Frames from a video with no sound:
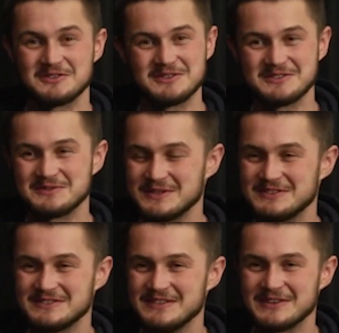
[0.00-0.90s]
which
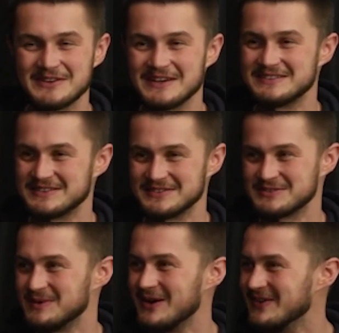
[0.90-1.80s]
is even crazier of a
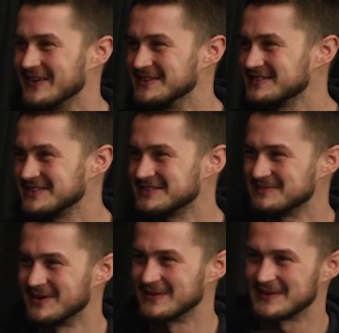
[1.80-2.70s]
small world. It's such a
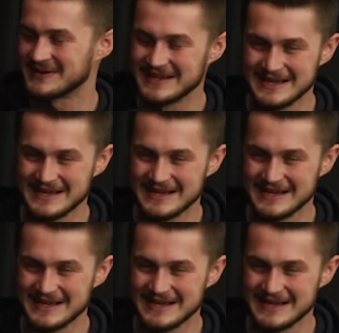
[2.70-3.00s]
small world.